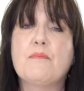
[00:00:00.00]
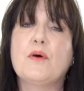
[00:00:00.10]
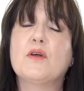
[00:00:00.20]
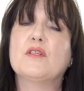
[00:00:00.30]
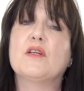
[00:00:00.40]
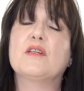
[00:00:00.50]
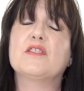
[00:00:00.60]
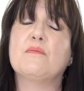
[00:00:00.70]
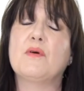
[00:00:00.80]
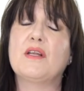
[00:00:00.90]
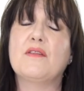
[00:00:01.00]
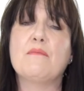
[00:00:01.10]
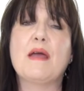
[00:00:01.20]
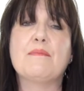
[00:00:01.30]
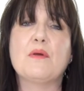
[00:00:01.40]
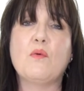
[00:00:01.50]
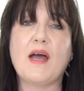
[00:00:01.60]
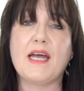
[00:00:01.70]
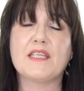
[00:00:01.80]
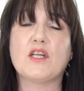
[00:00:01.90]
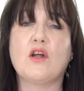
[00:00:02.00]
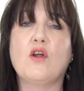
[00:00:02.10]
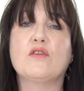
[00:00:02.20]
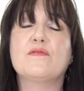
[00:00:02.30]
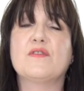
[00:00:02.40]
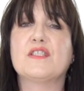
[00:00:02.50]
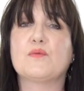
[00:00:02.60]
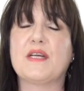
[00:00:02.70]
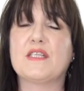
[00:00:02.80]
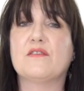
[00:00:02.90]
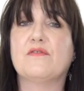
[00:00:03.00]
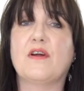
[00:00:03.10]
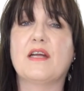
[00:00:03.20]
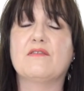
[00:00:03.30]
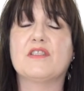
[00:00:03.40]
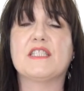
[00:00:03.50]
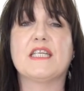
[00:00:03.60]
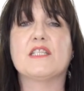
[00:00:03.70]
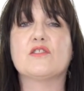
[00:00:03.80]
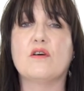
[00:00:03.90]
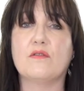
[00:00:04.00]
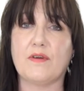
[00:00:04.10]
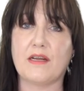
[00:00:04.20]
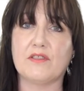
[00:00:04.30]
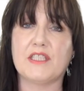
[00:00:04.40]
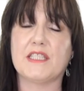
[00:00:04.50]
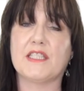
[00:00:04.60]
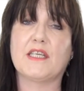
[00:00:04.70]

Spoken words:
but somebody that maybe wears a lot of the sweeter fragrances or fragrances that